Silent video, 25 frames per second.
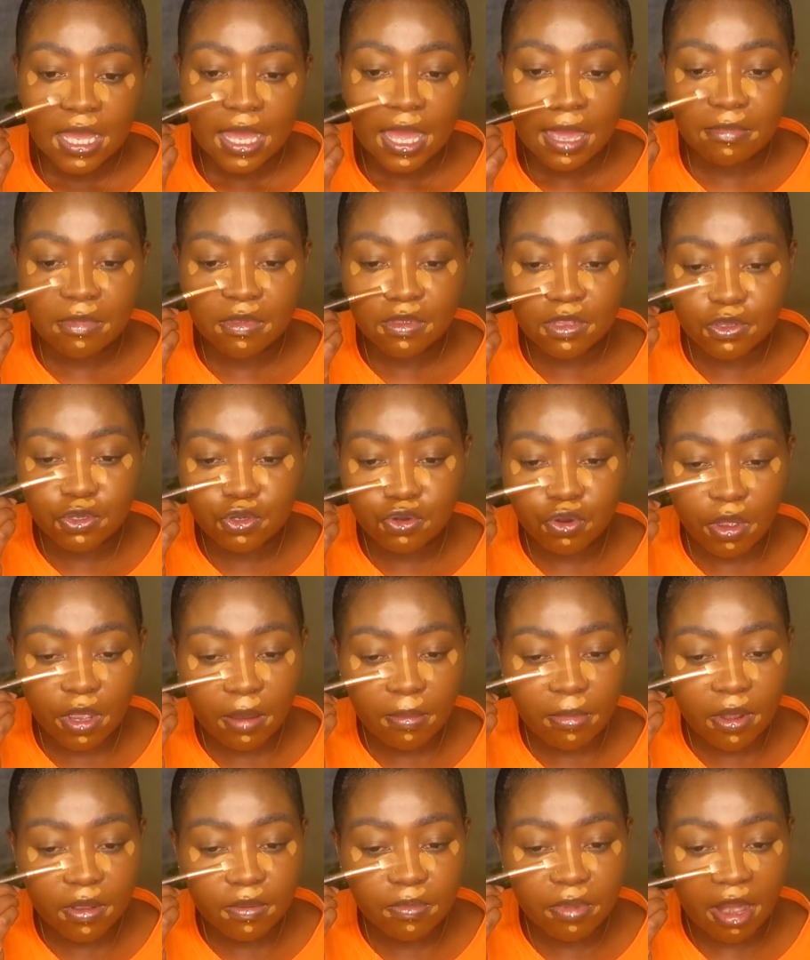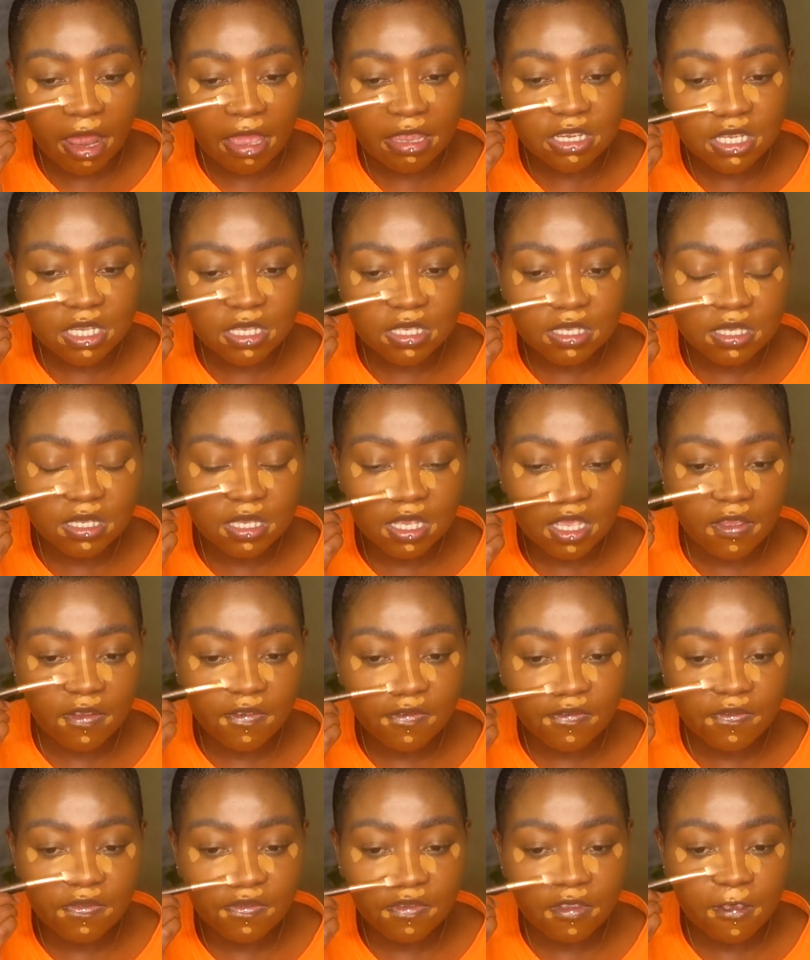I mean, the joy about brushes,
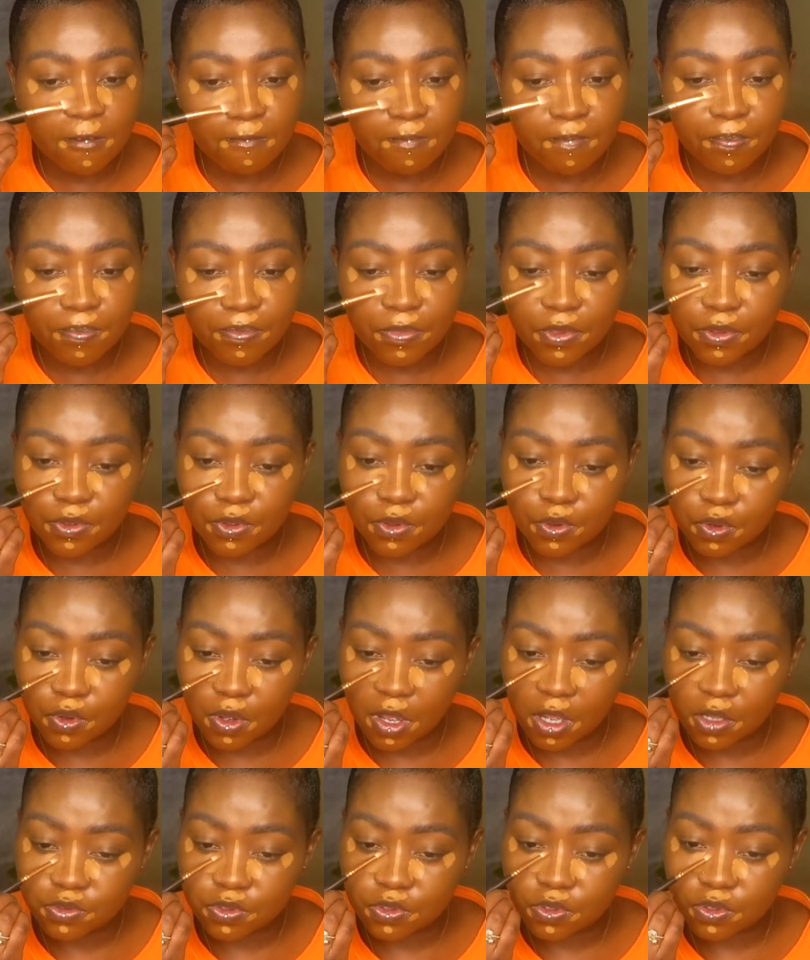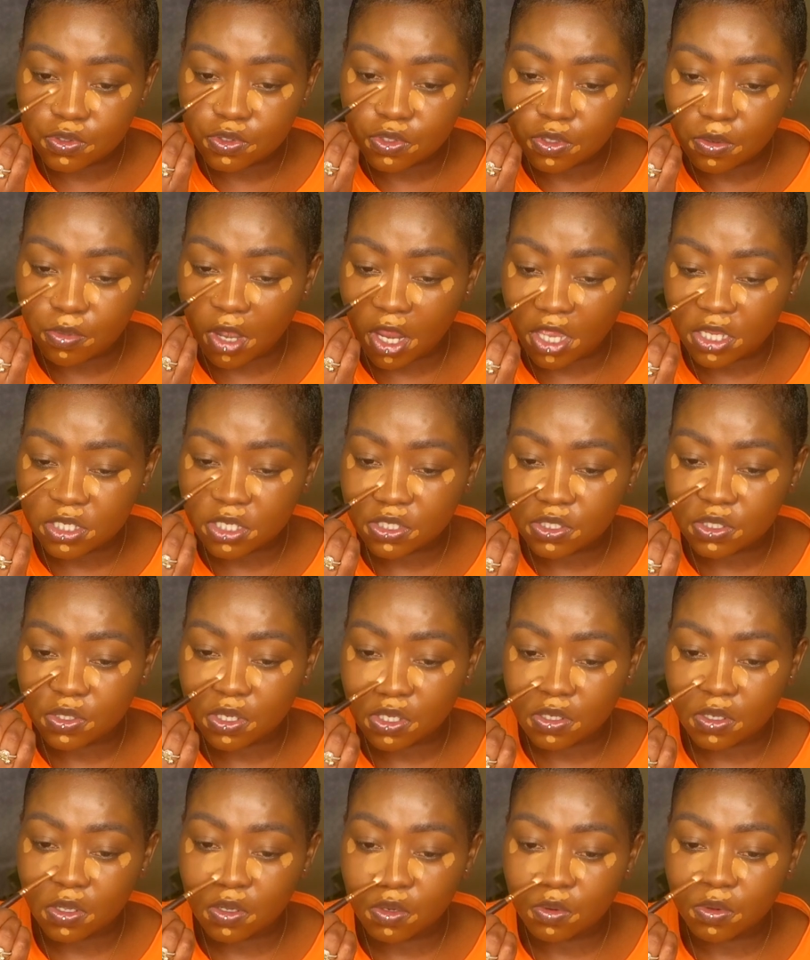if you know how to use your brushes, you
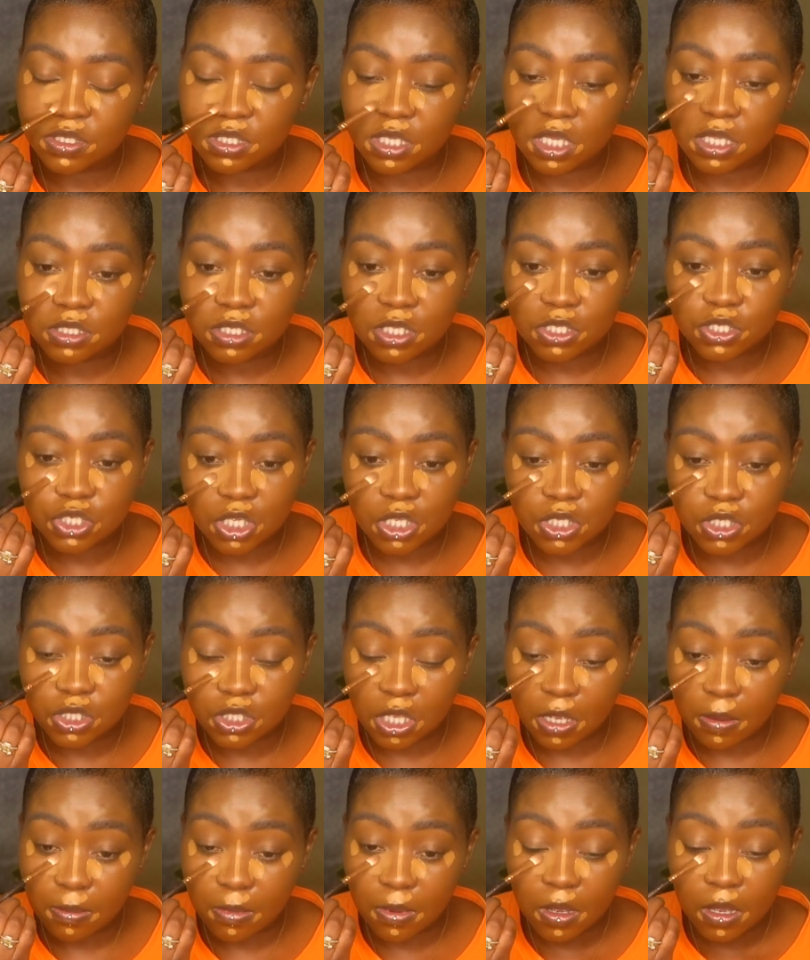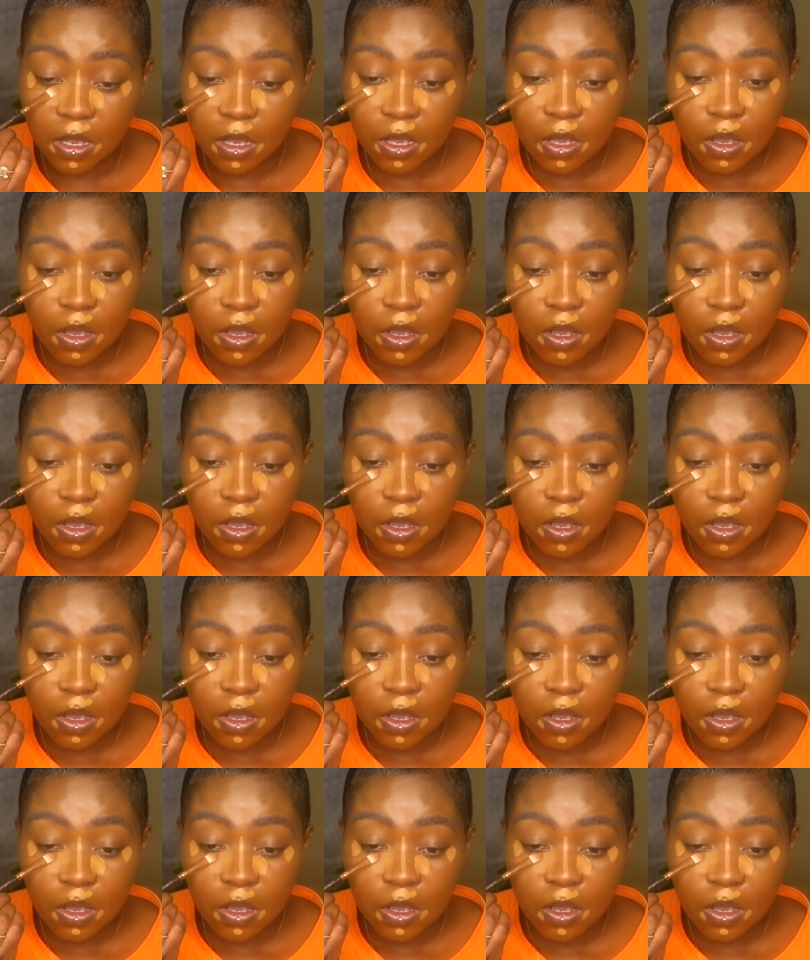can always interchange them